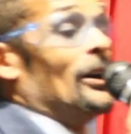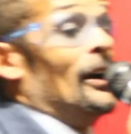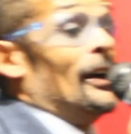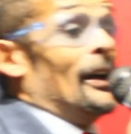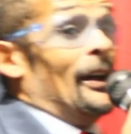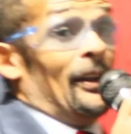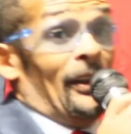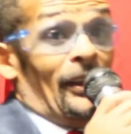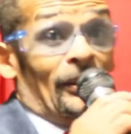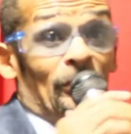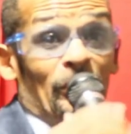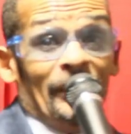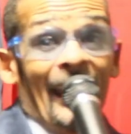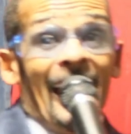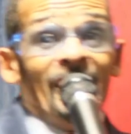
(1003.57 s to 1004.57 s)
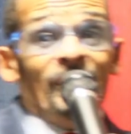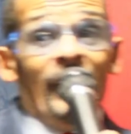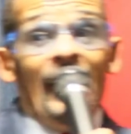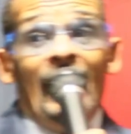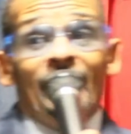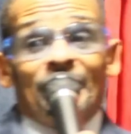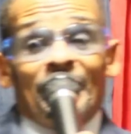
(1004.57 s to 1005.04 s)
are, and now
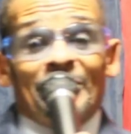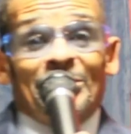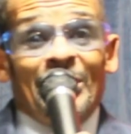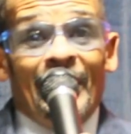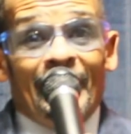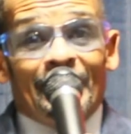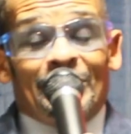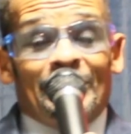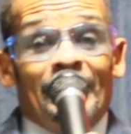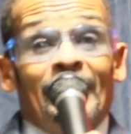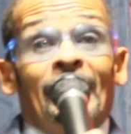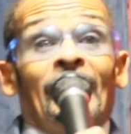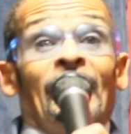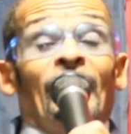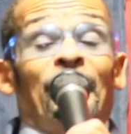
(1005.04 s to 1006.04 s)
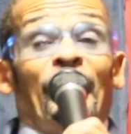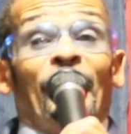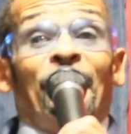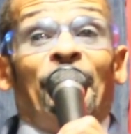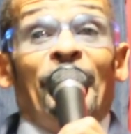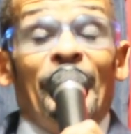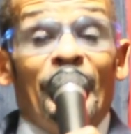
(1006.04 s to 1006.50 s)
you have the tendency, if
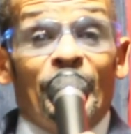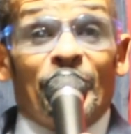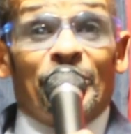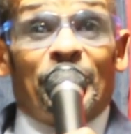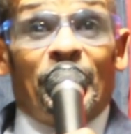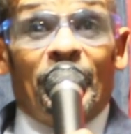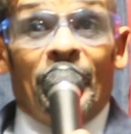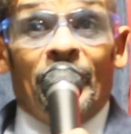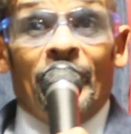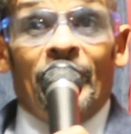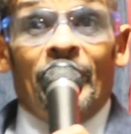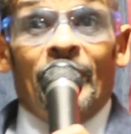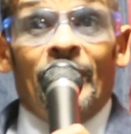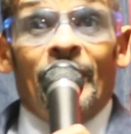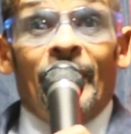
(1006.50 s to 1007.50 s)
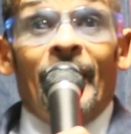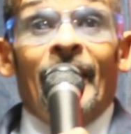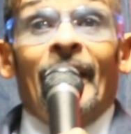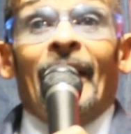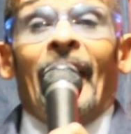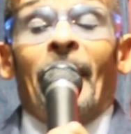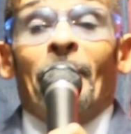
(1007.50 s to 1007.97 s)
it feels good,
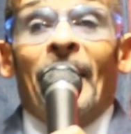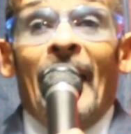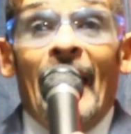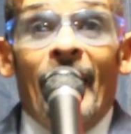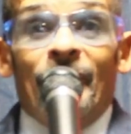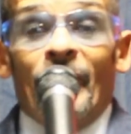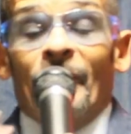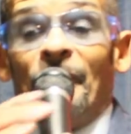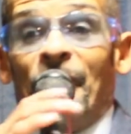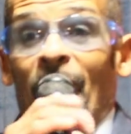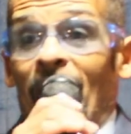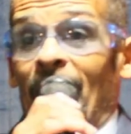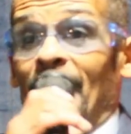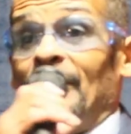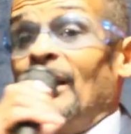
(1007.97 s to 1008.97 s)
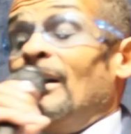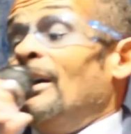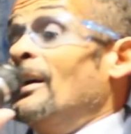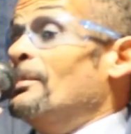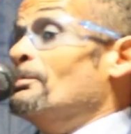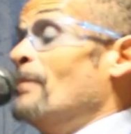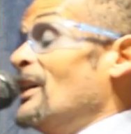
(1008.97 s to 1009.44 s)
and I'm having
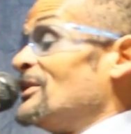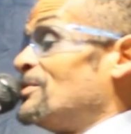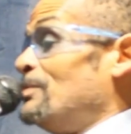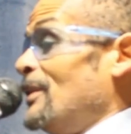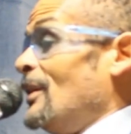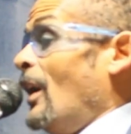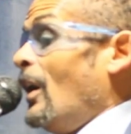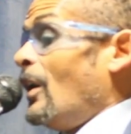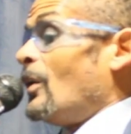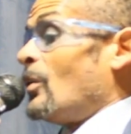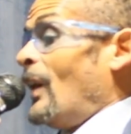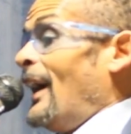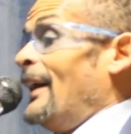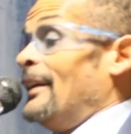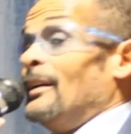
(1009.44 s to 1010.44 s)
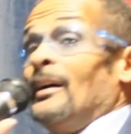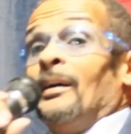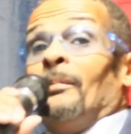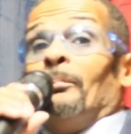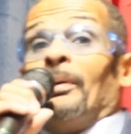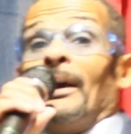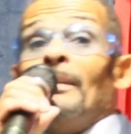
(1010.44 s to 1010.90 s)
fun. It must be all right.
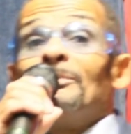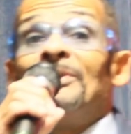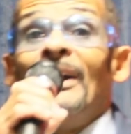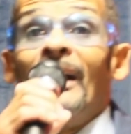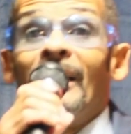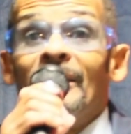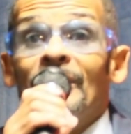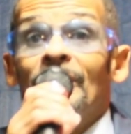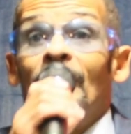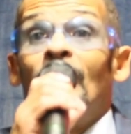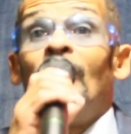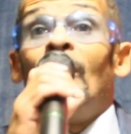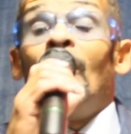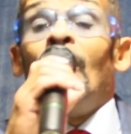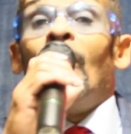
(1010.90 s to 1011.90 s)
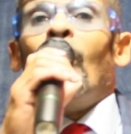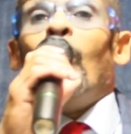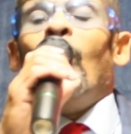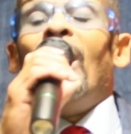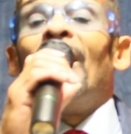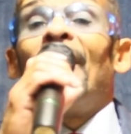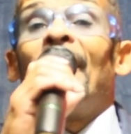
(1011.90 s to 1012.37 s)
But I'm telling you,
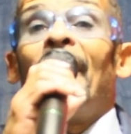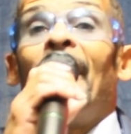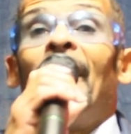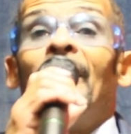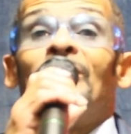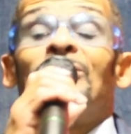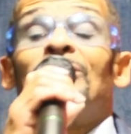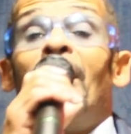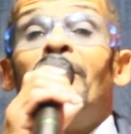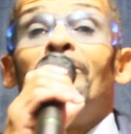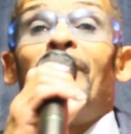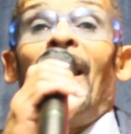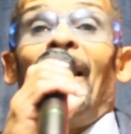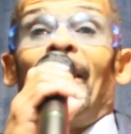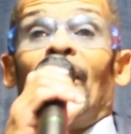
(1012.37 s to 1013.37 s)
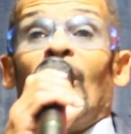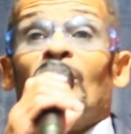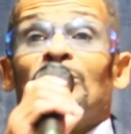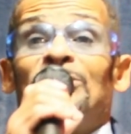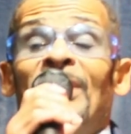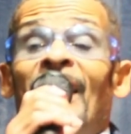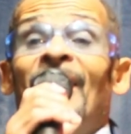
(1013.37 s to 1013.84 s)
one day somebody
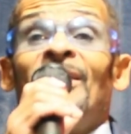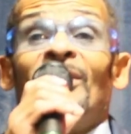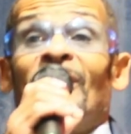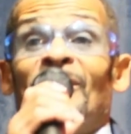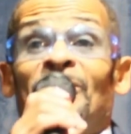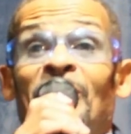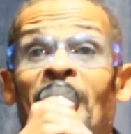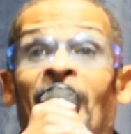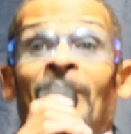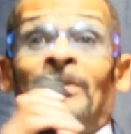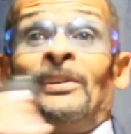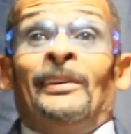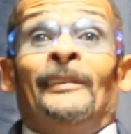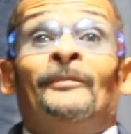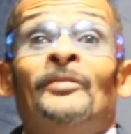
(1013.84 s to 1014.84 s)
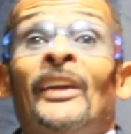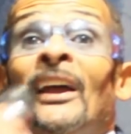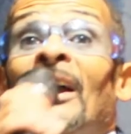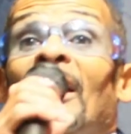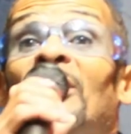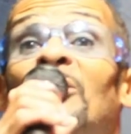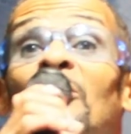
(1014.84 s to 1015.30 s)
gonna tell you to duck.
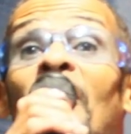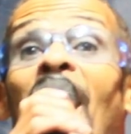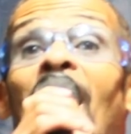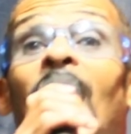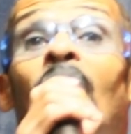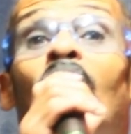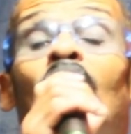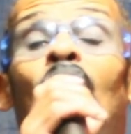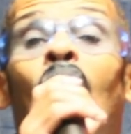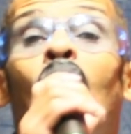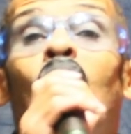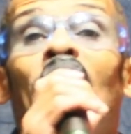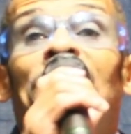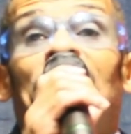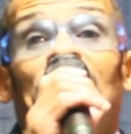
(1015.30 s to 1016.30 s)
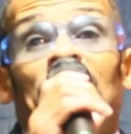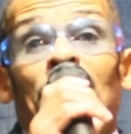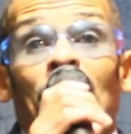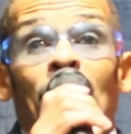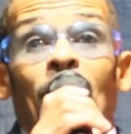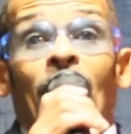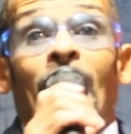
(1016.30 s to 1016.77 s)
And you're not going to know what to
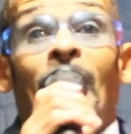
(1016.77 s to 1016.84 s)
do.